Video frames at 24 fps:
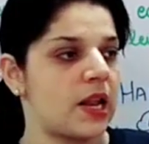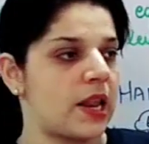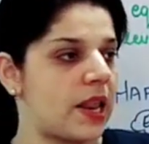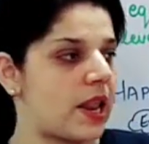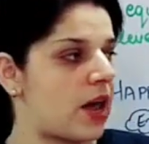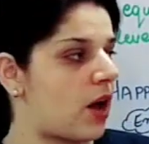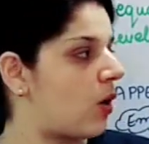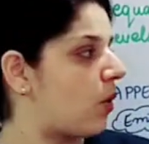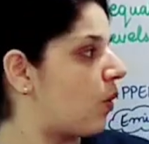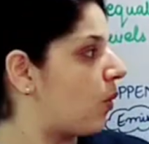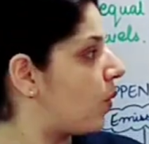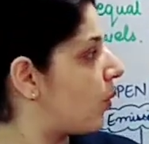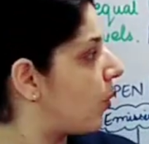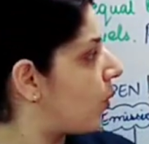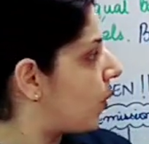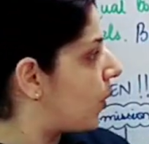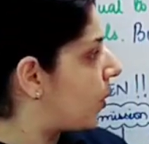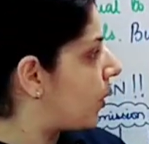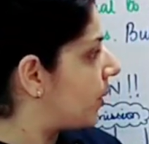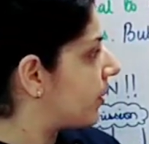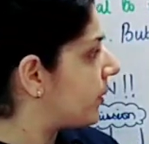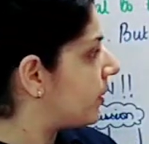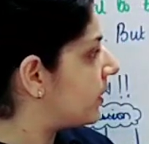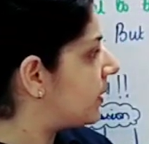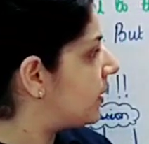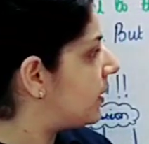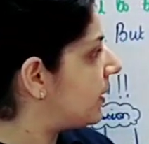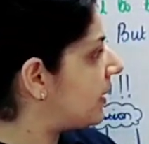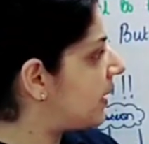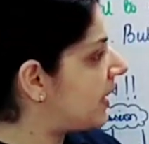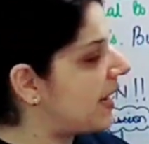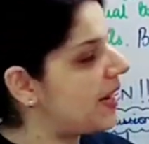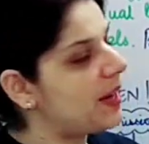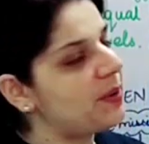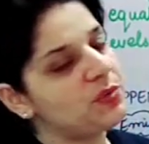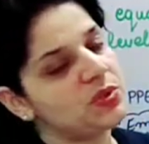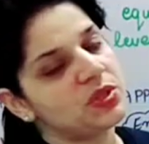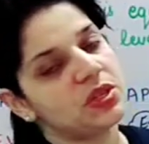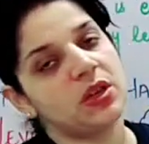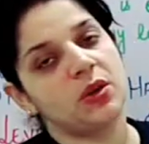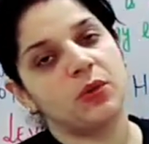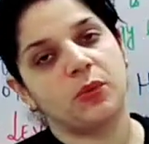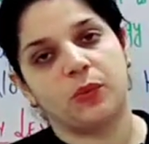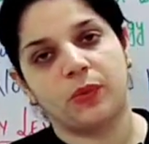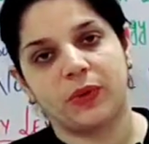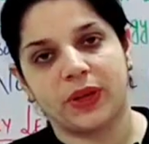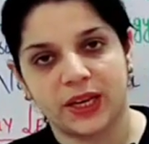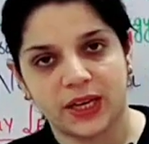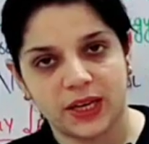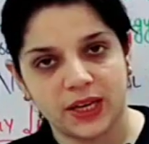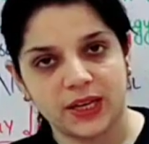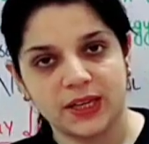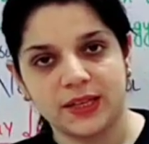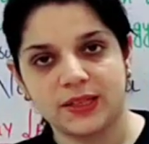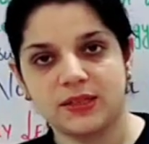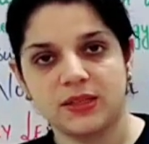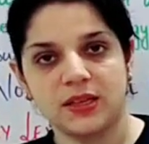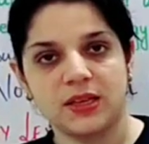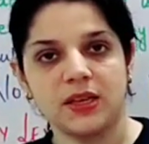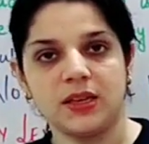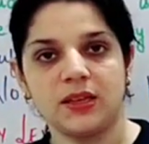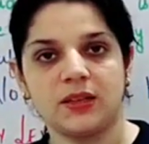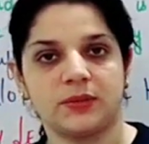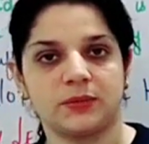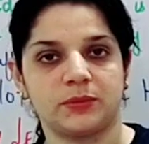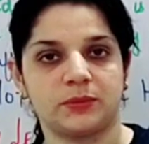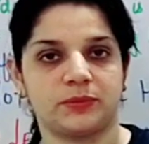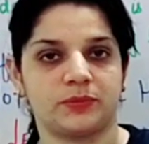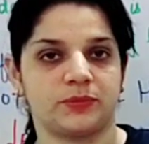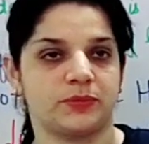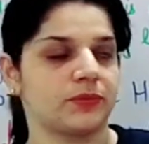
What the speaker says: Now The names are very easy.